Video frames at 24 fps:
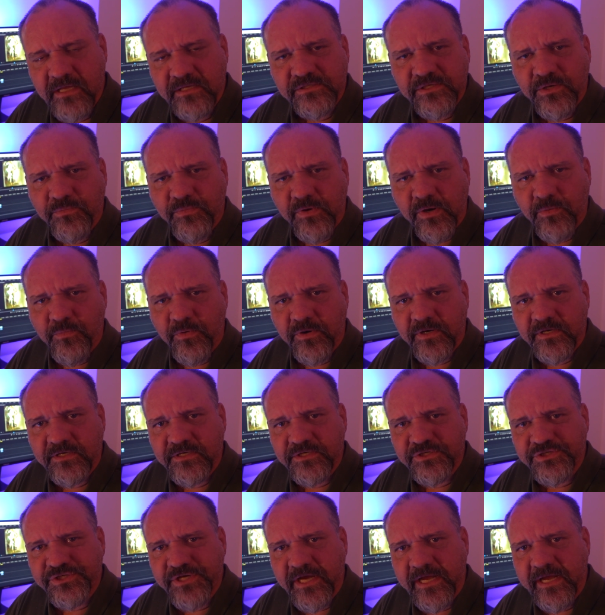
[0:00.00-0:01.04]
So what I wanted
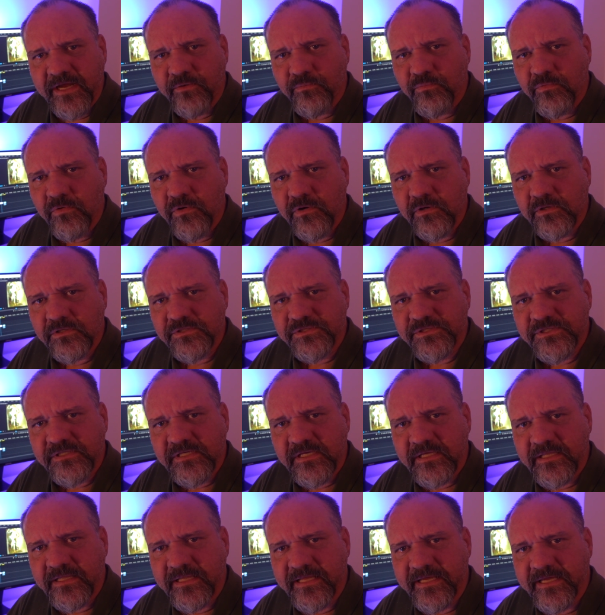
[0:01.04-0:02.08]
to share was
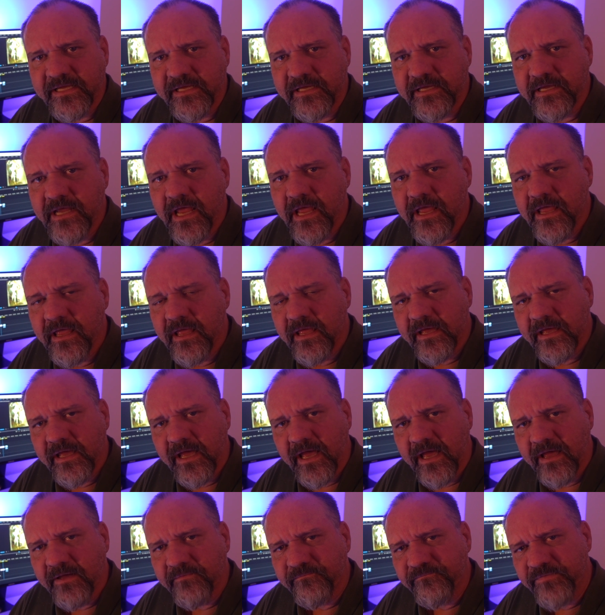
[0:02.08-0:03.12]
the
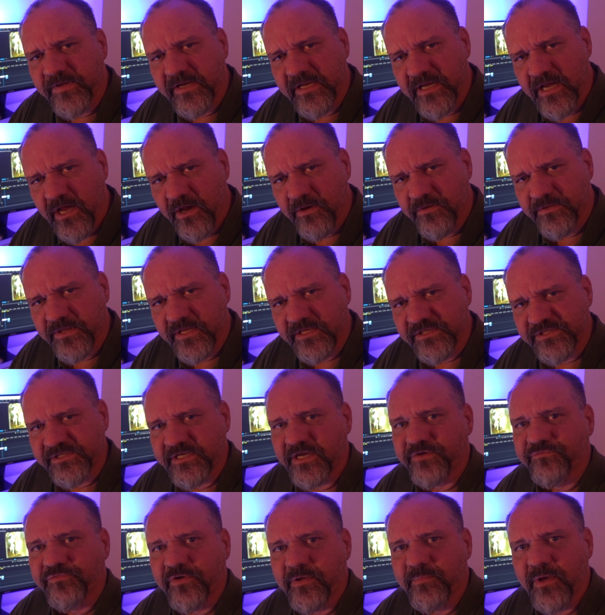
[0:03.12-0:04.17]
video that
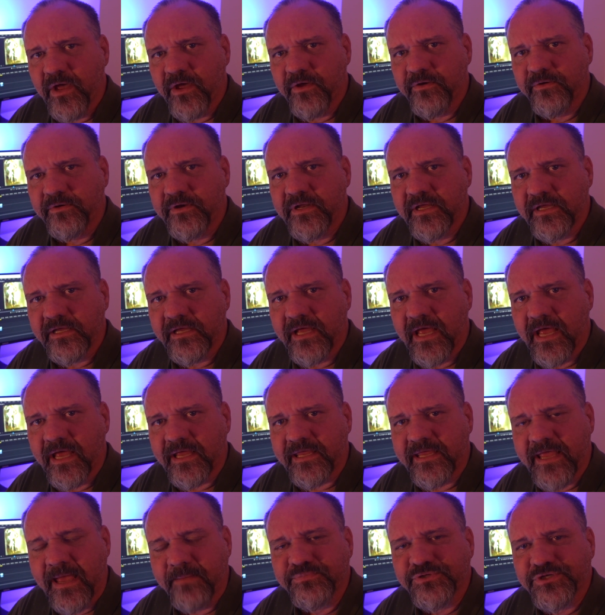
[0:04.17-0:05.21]
Sentry mode
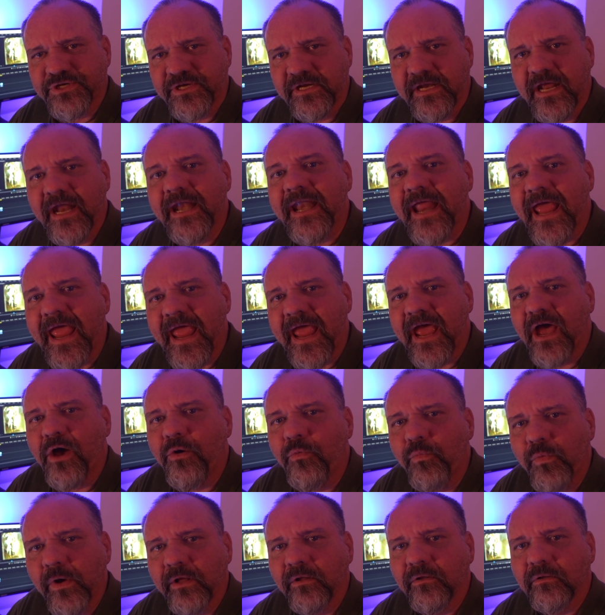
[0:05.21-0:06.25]
captured and how
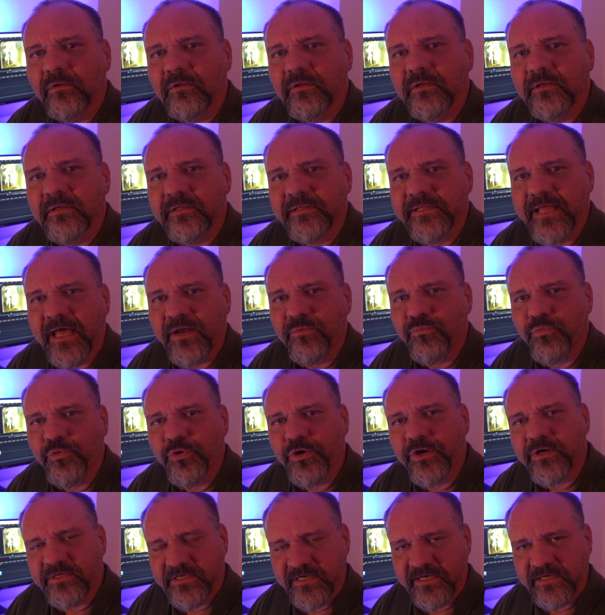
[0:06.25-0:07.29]
well that
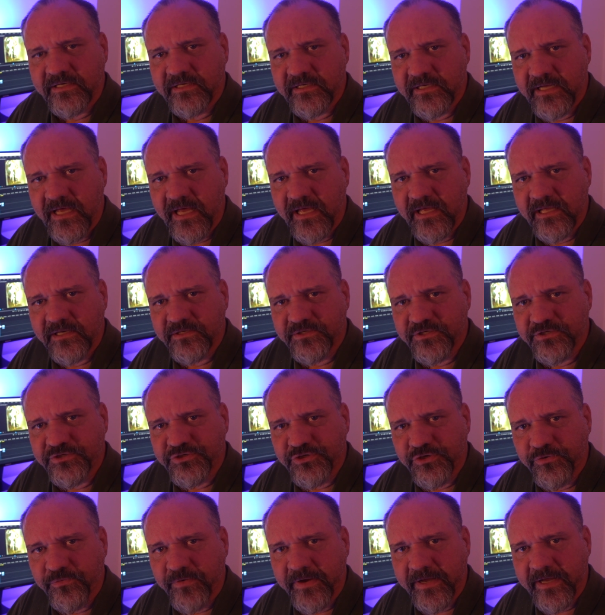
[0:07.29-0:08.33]
worked in
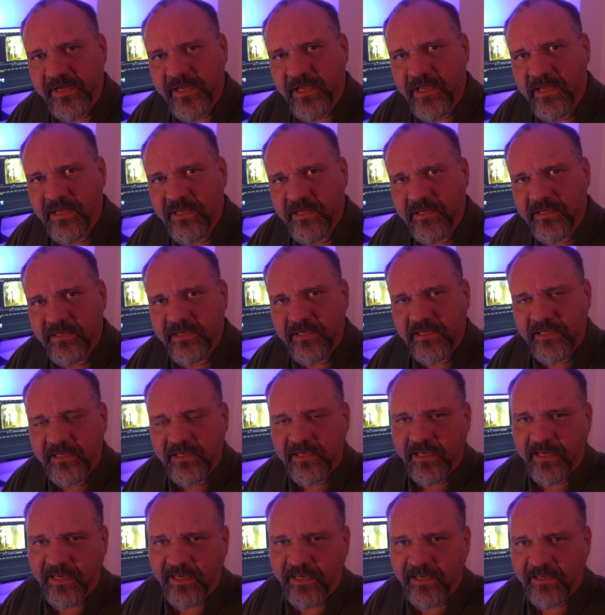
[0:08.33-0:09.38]
deterring
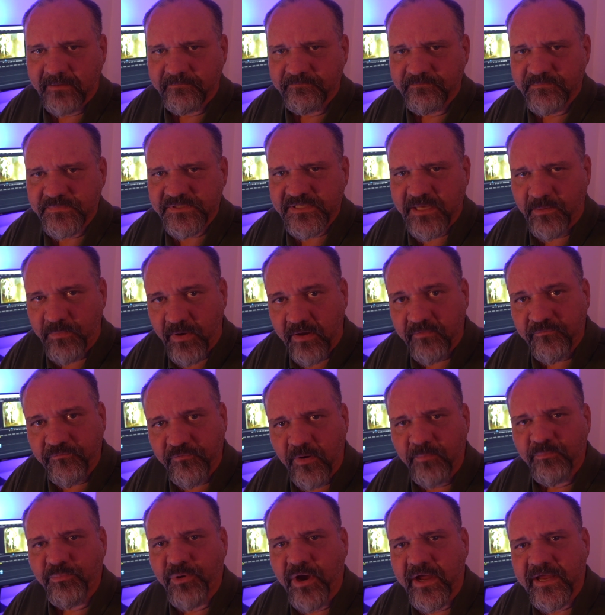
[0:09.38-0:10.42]
someone
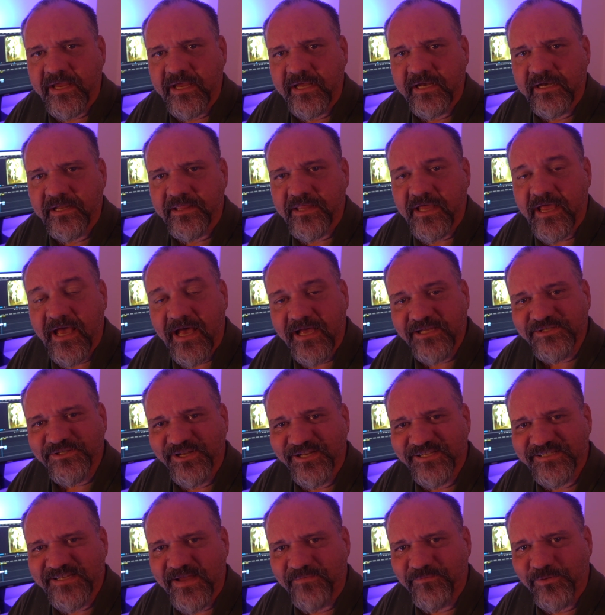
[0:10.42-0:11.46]
from breaking into the car. So
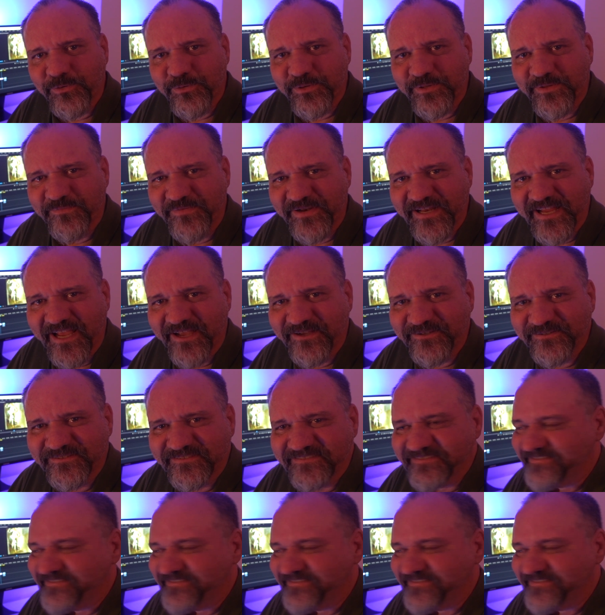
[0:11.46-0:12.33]
let's have a look at the video.